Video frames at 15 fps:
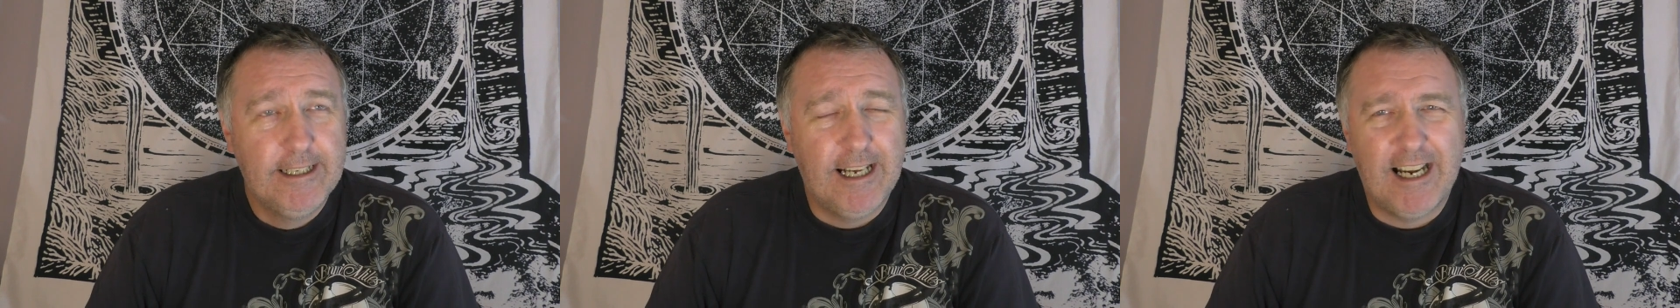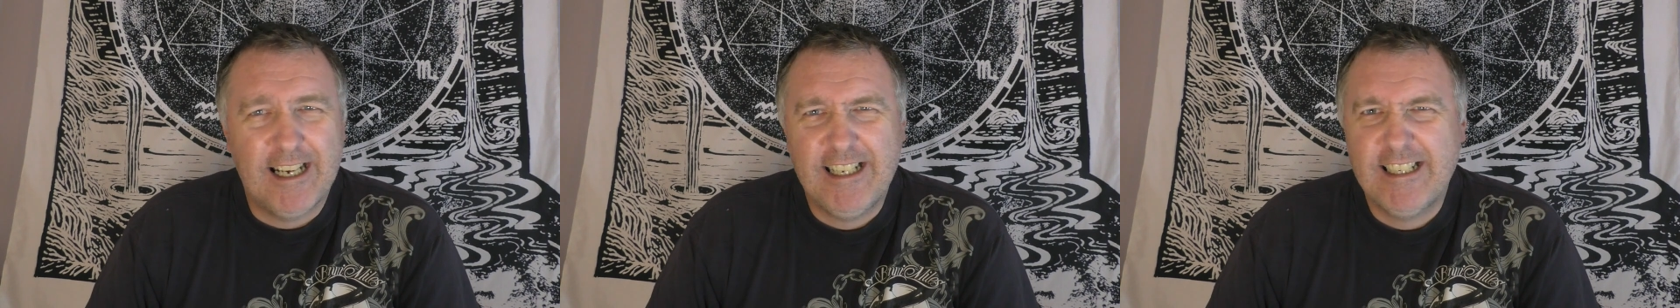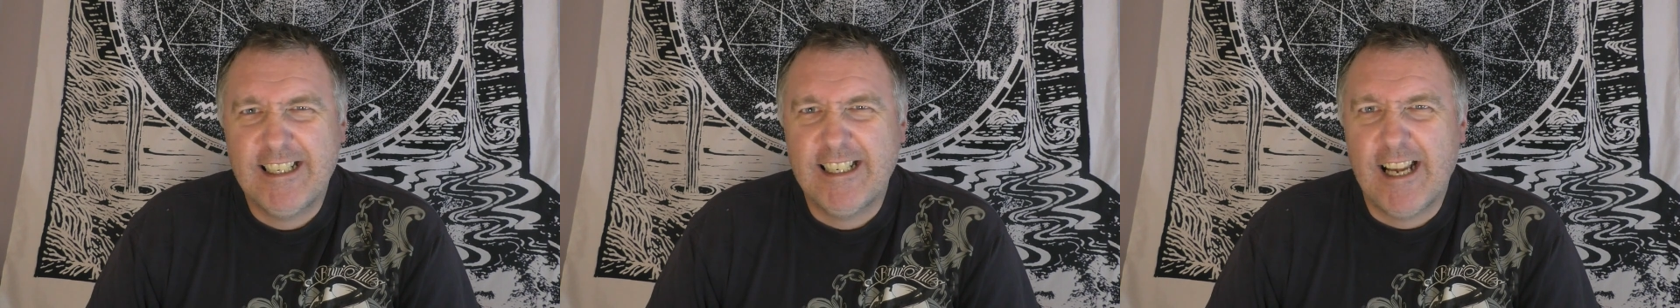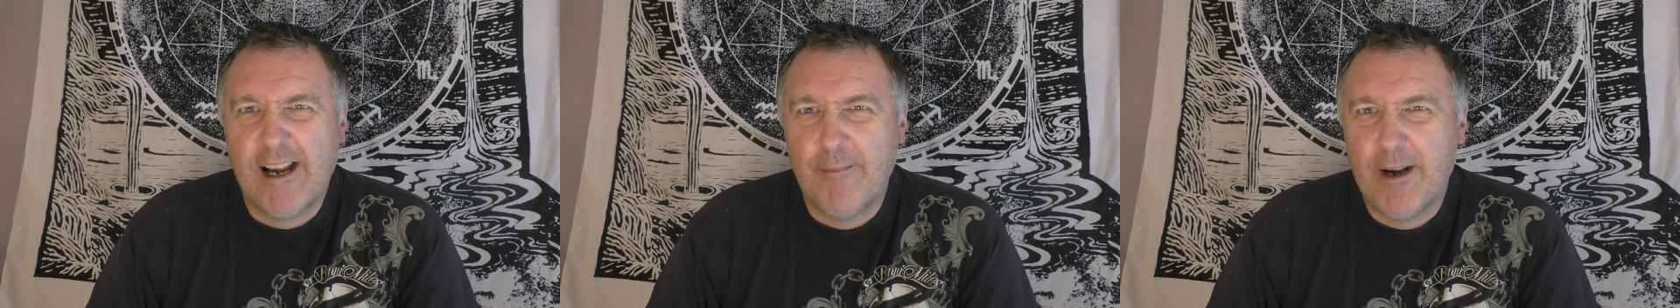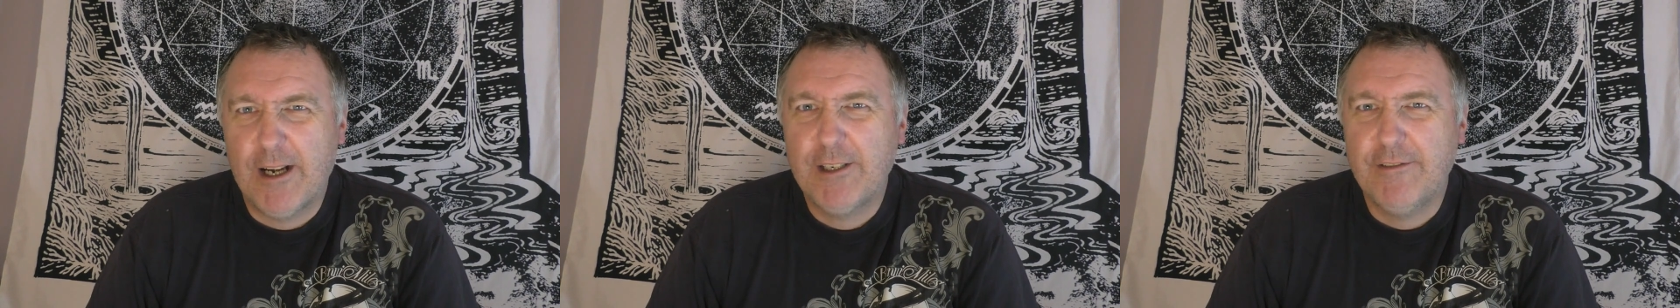I need to
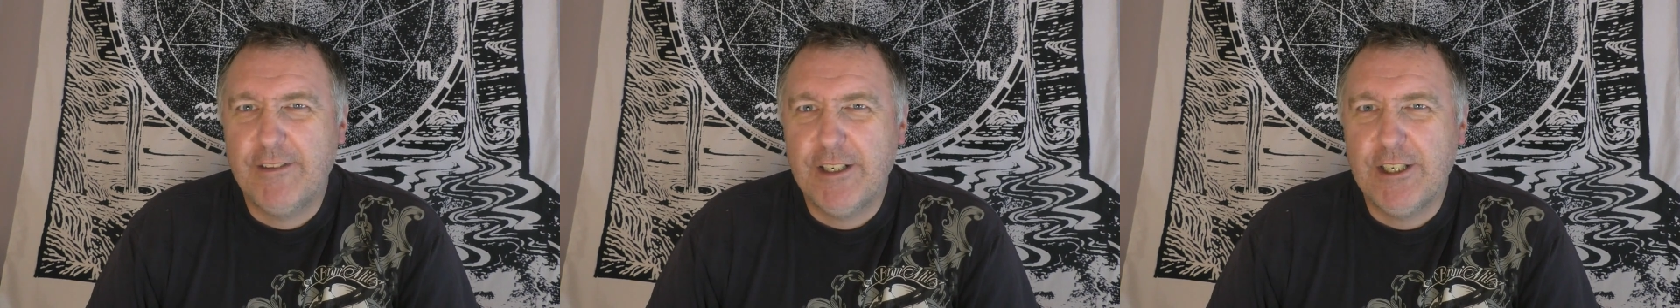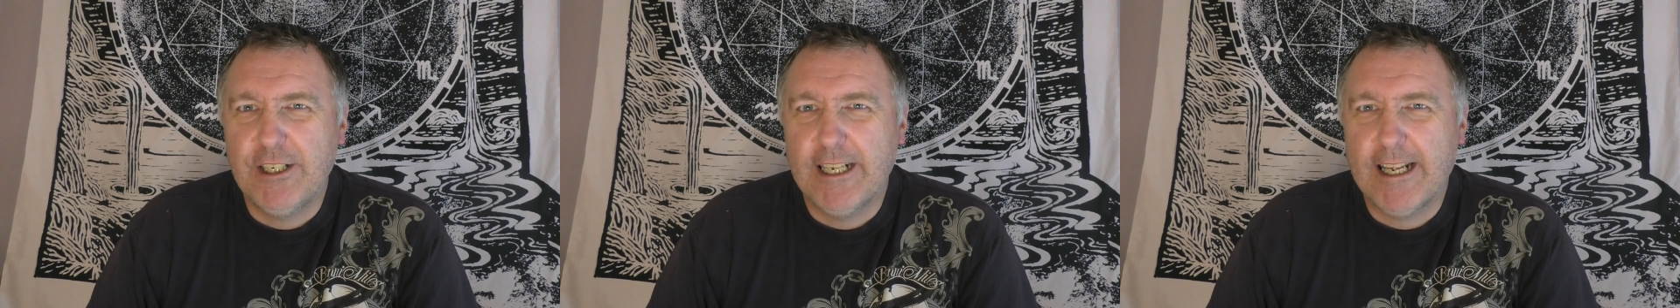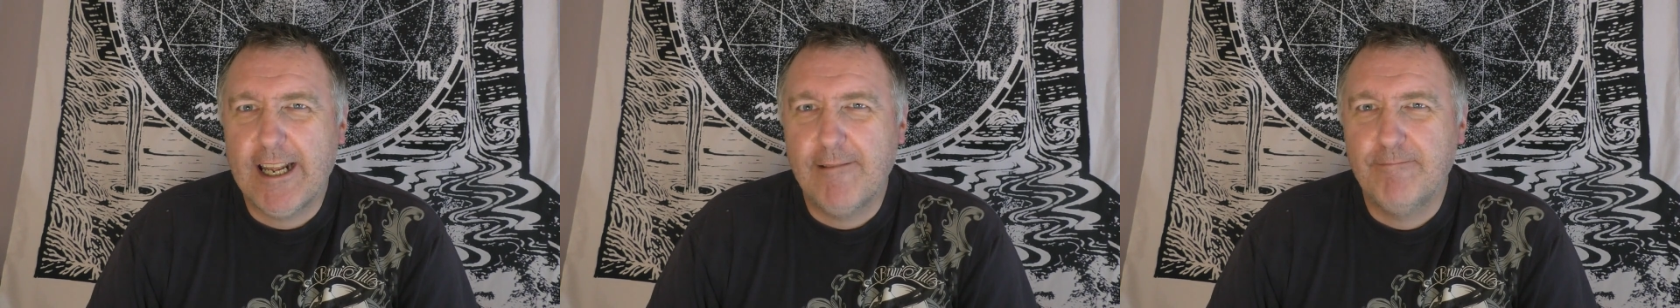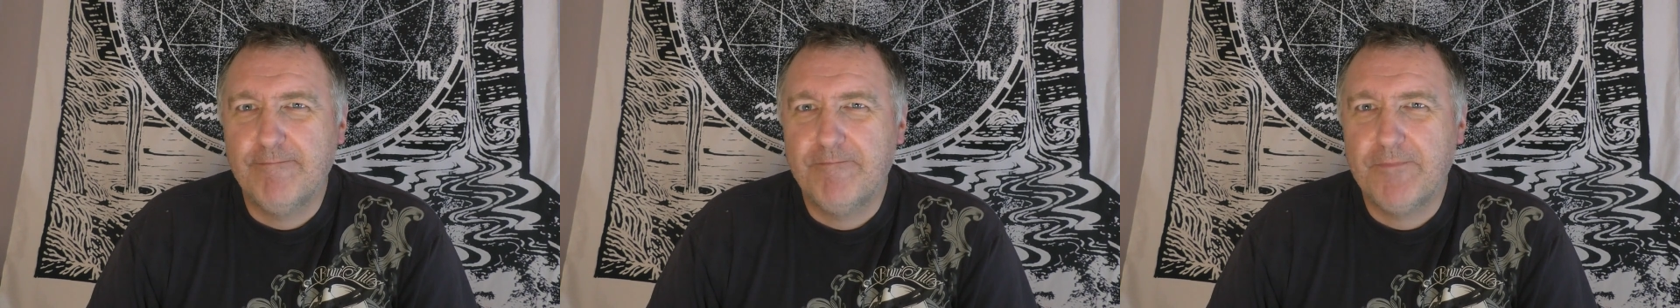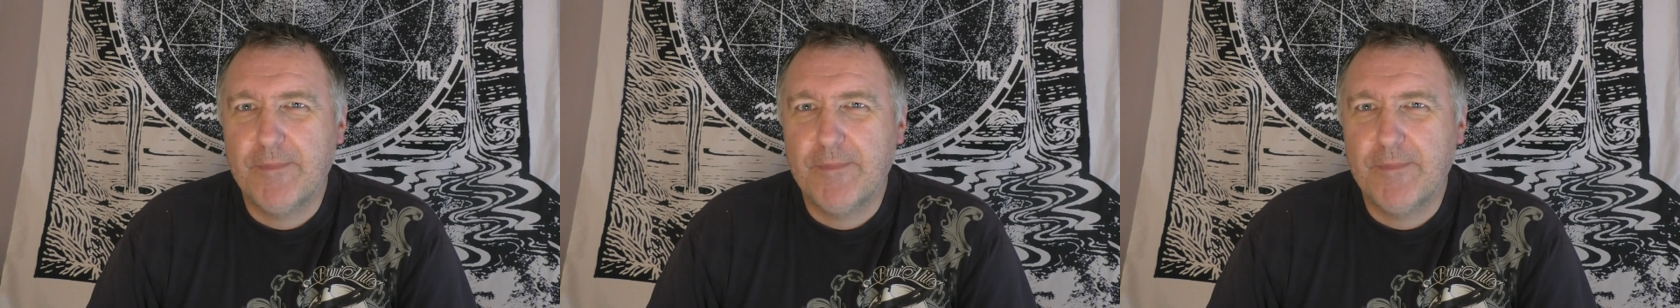start match fishing again.